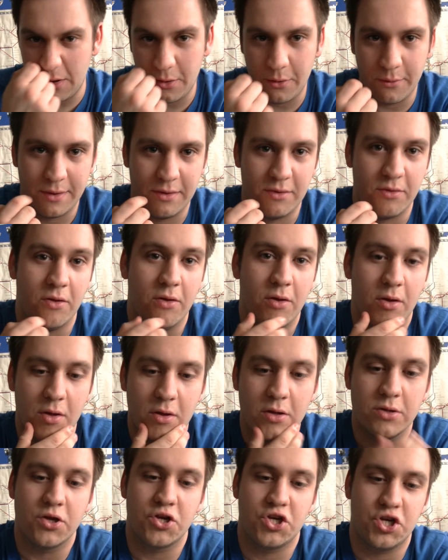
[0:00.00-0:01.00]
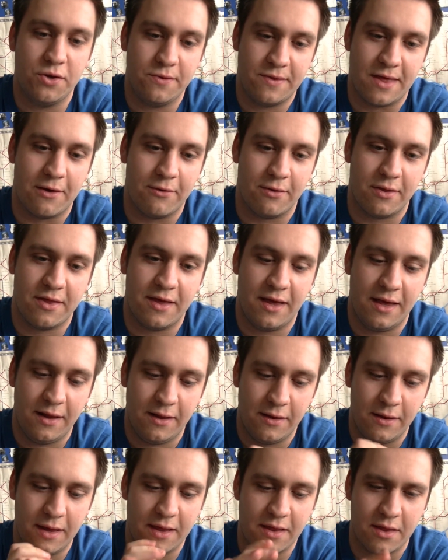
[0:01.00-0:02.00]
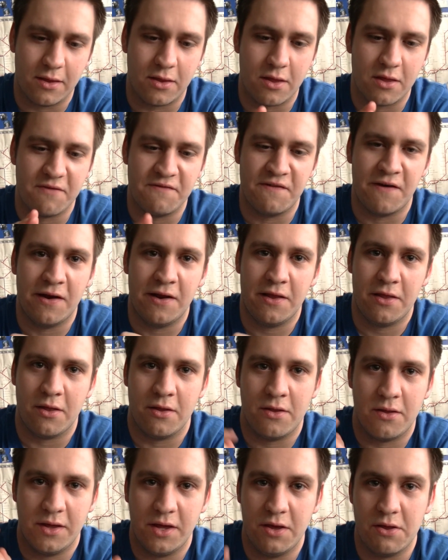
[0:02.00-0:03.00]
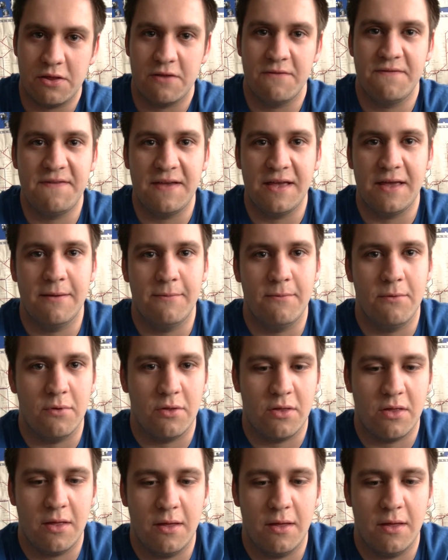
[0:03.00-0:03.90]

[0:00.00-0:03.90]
Oh, and the shootout scene isn't as violent as I used to think it was,